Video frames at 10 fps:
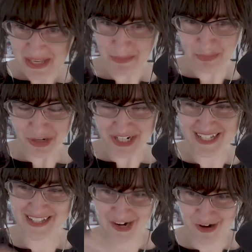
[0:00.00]
put it
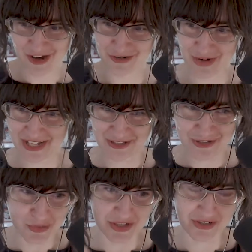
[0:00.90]
in there under
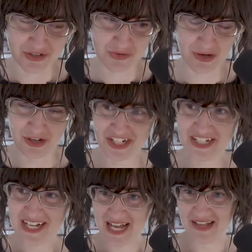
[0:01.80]
regulatory control,
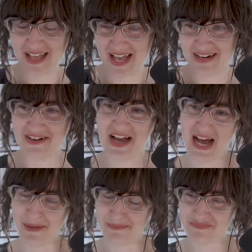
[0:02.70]
and then
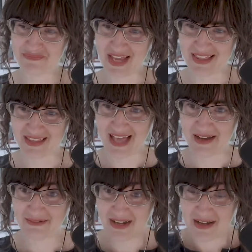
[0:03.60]
um, I think that
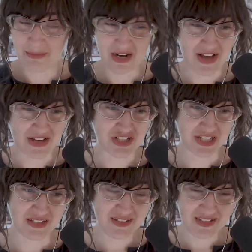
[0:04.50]
might have
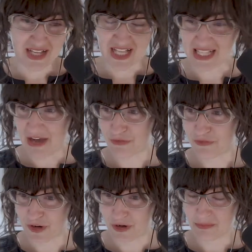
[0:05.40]
actually allowed
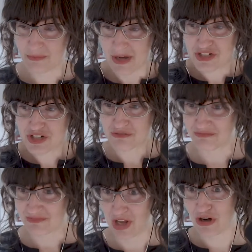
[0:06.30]
for much
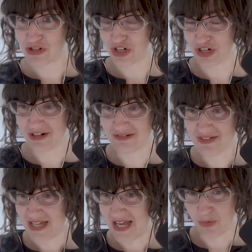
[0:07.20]
larger
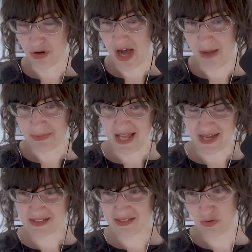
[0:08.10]
and more
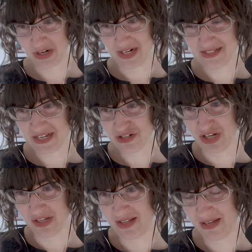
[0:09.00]
complex
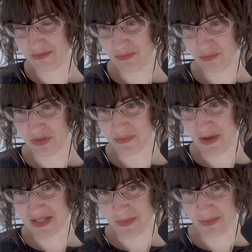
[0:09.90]
organization than was
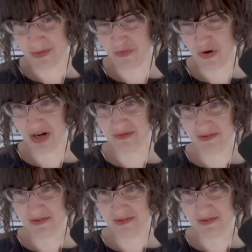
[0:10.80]
possible before.